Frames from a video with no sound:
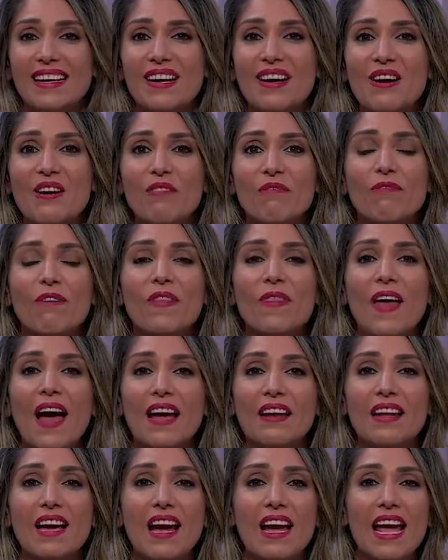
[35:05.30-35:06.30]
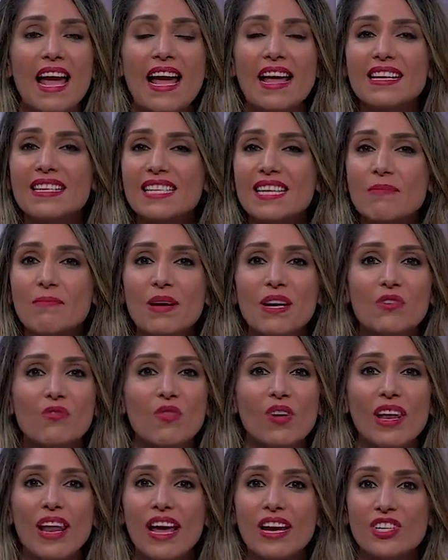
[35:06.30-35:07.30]
for that intimate
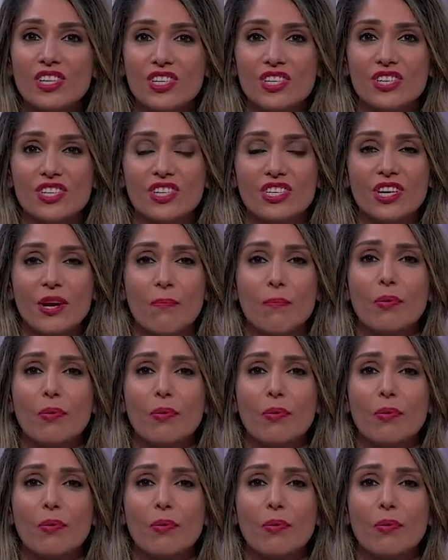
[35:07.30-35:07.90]
relationship,